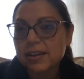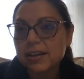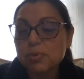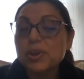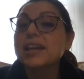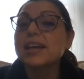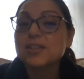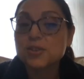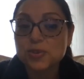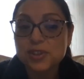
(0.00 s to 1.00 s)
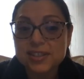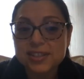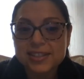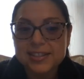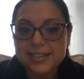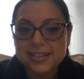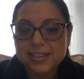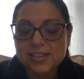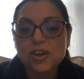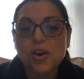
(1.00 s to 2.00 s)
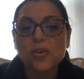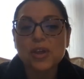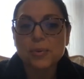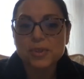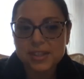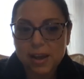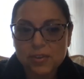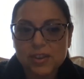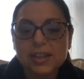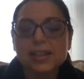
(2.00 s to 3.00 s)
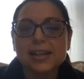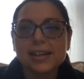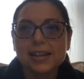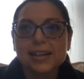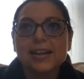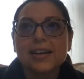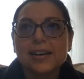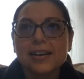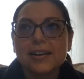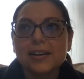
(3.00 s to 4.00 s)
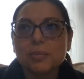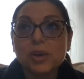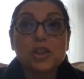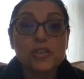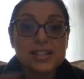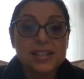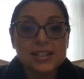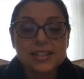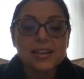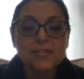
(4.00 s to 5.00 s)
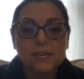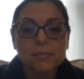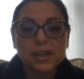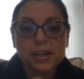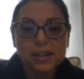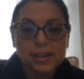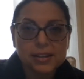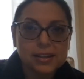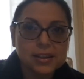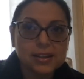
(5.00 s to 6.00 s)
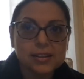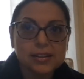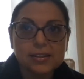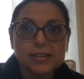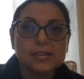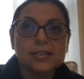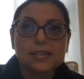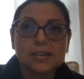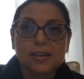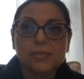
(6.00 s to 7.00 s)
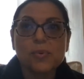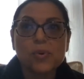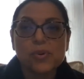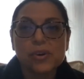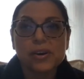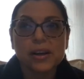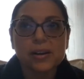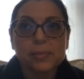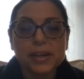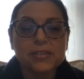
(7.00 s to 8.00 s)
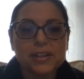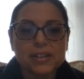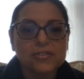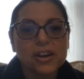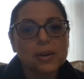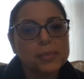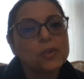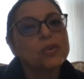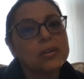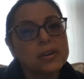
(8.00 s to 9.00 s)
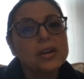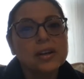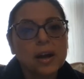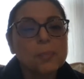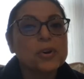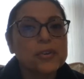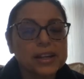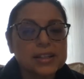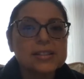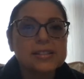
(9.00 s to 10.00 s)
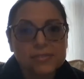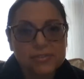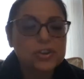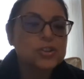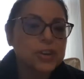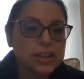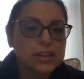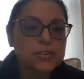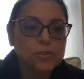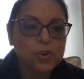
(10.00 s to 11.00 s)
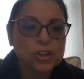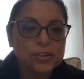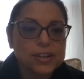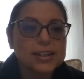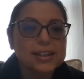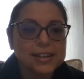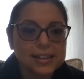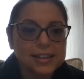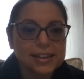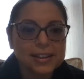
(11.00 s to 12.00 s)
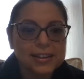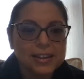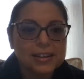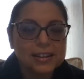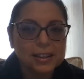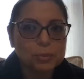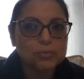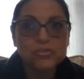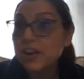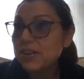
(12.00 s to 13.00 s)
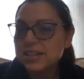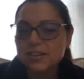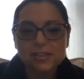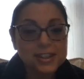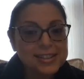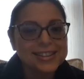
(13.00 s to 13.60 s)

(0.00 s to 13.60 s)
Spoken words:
pre-K students. So that was definitely a 360 from being in a more advanced environment or upper grades, first grade through fourth grade kind of thing. Very different.